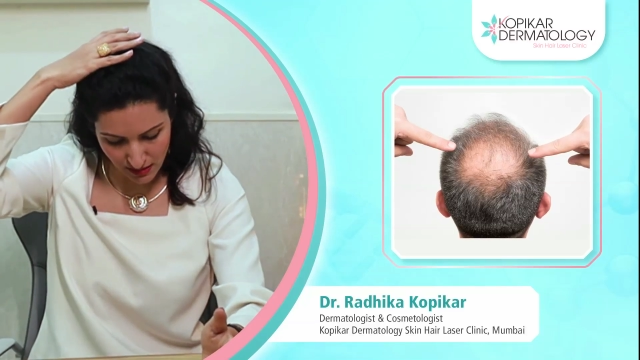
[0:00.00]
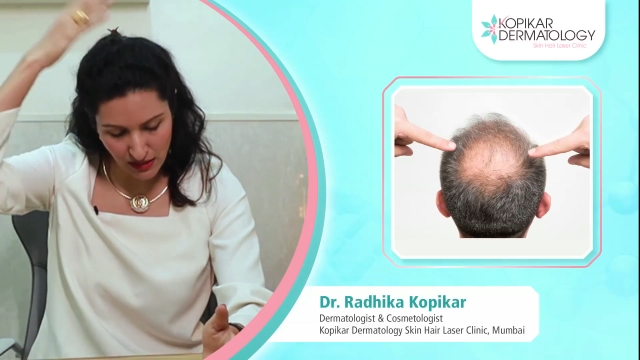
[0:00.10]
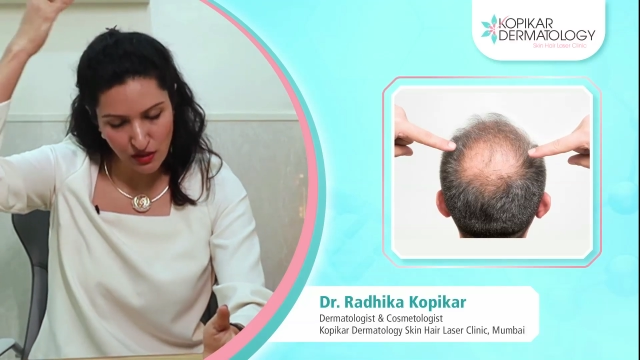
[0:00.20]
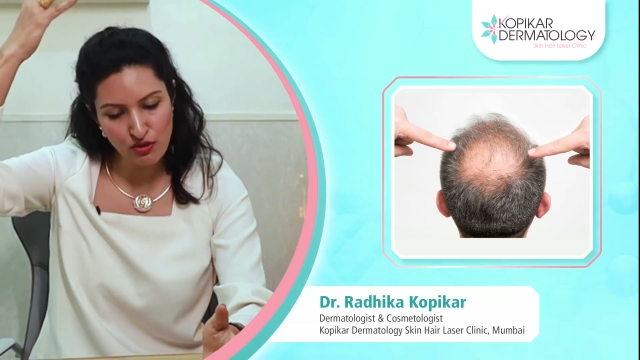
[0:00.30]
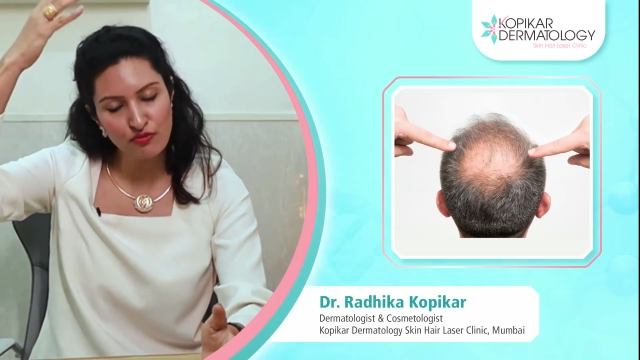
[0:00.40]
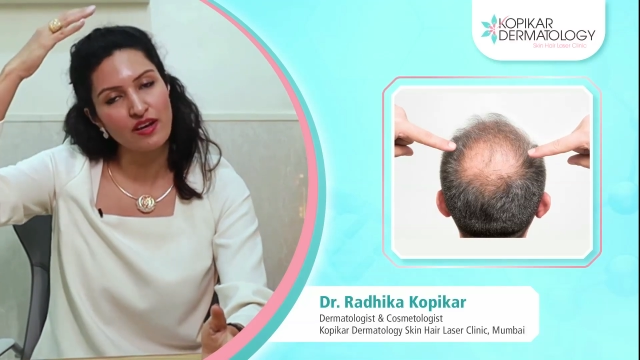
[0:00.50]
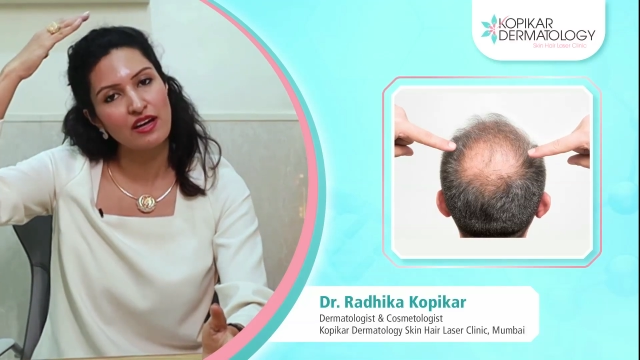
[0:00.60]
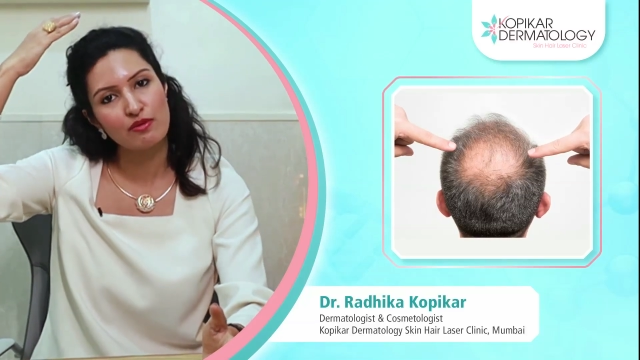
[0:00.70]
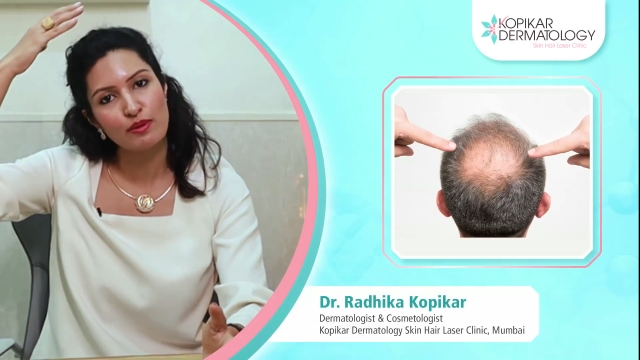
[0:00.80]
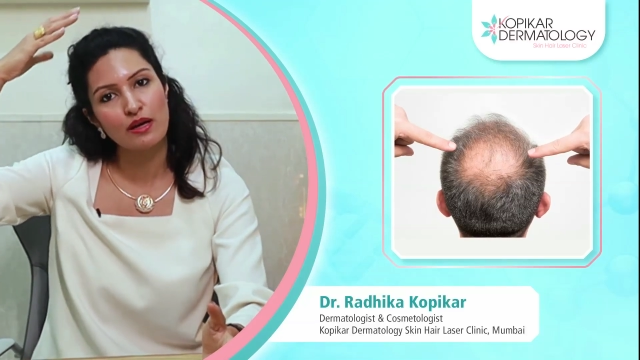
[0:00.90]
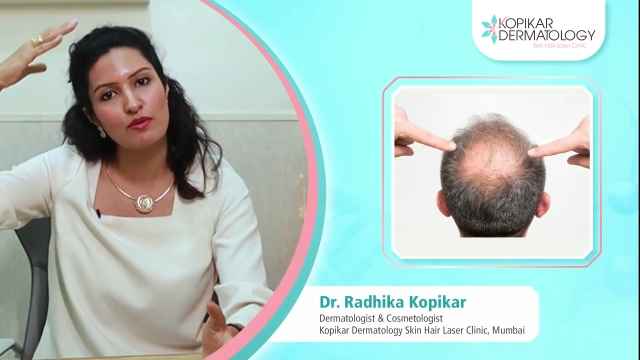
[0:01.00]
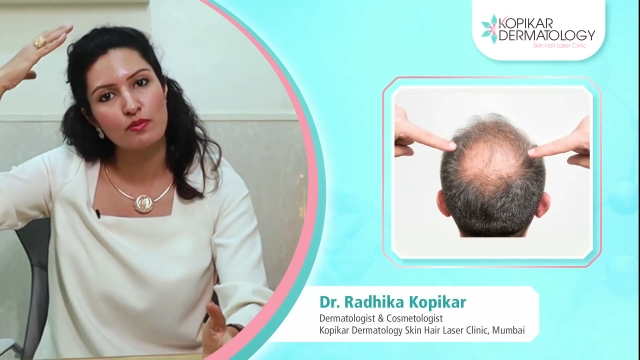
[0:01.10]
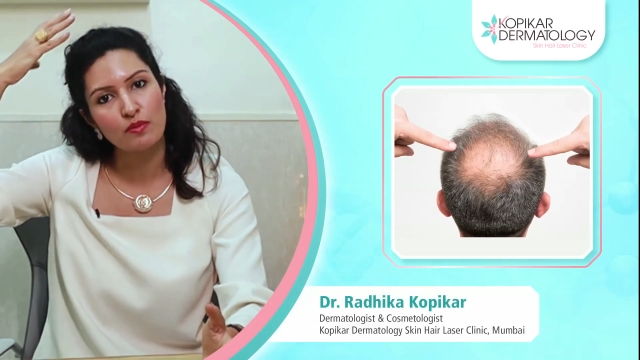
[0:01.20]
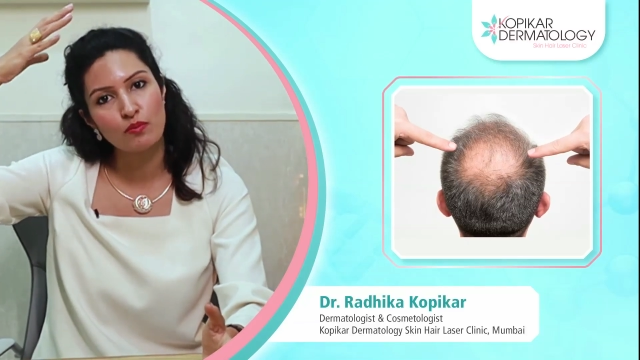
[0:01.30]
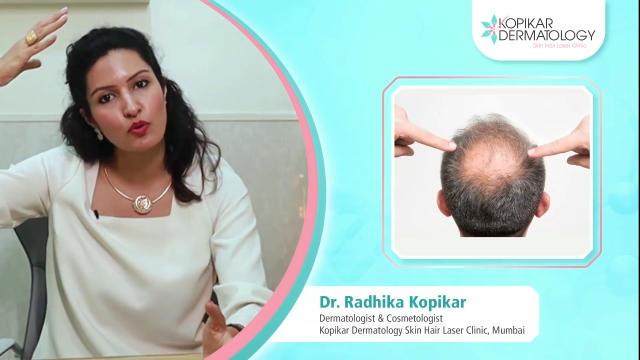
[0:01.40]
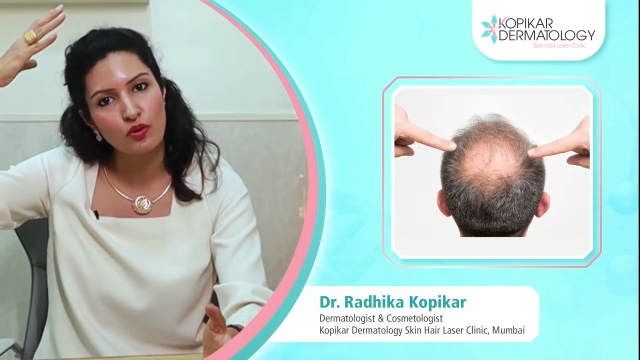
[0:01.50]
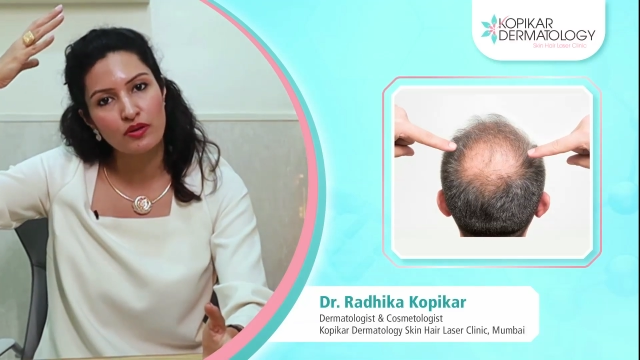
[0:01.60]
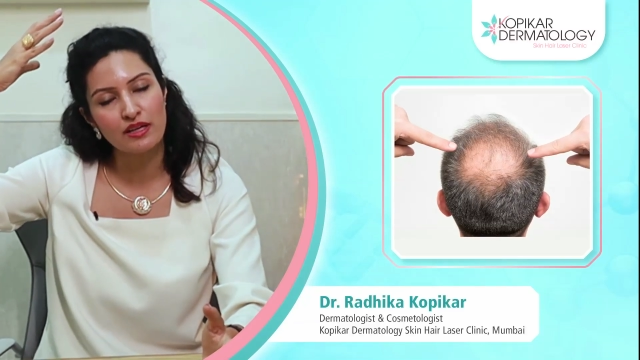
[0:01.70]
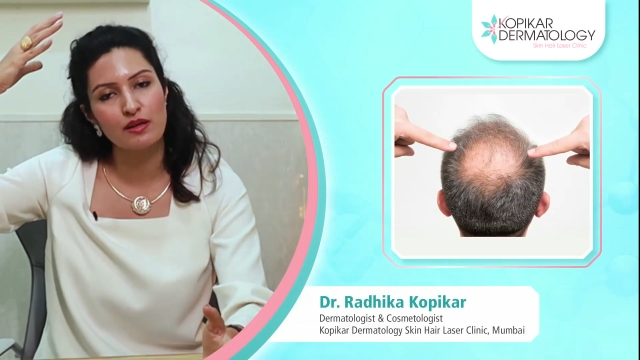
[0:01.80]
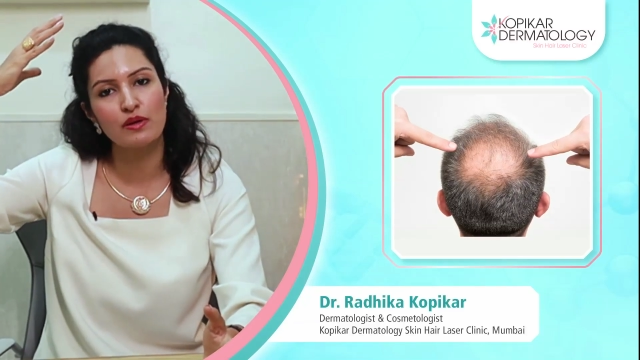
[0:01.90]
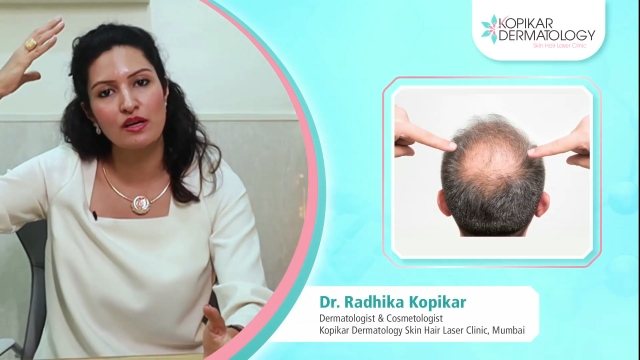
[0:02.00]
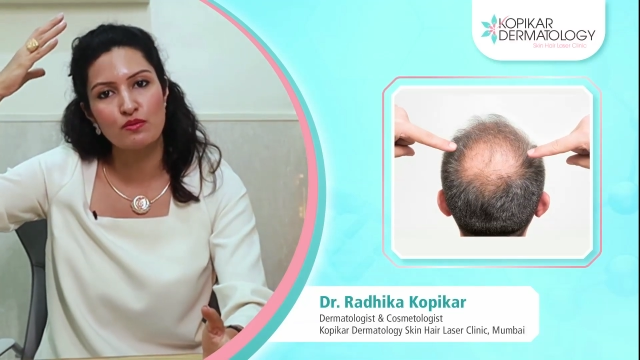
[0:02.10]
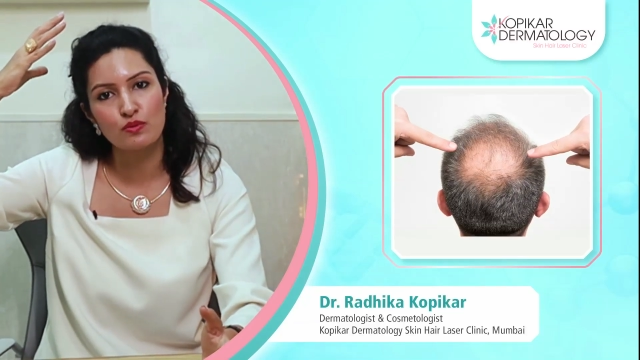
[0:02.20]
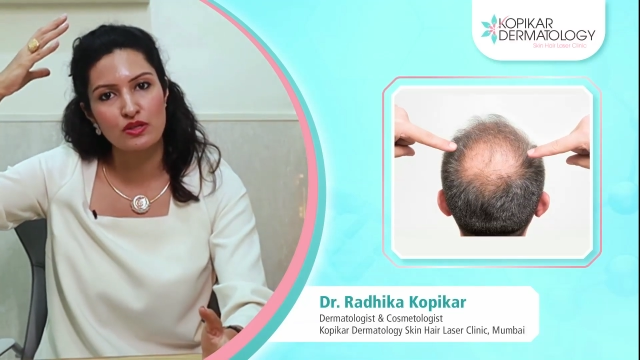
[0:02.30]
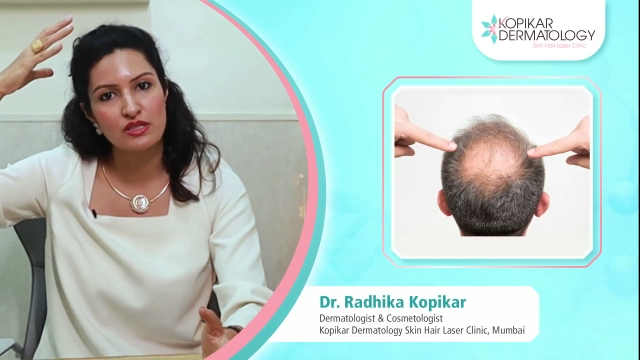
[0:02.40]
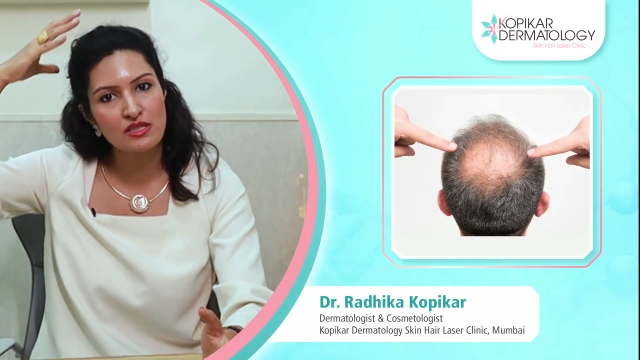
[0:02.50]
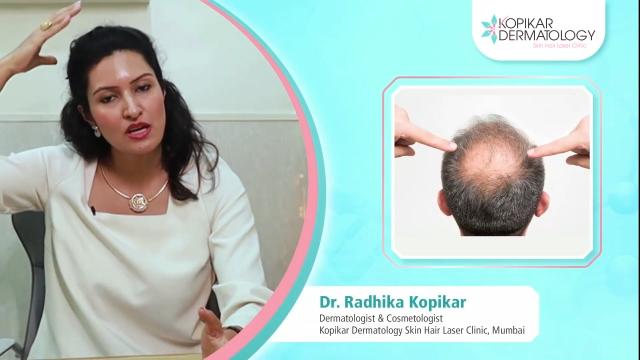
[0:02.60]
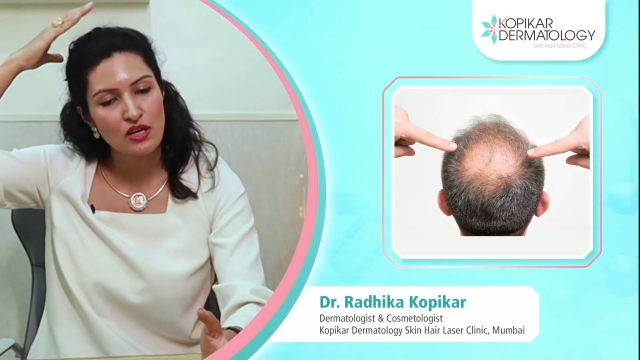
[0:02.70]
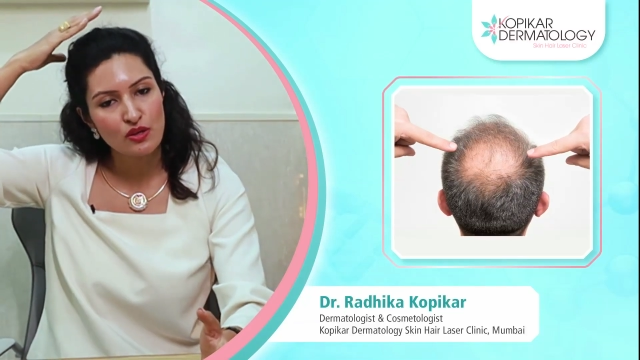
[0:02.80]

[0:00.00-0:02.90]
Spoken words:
thinning of hair will become more, it will become worse.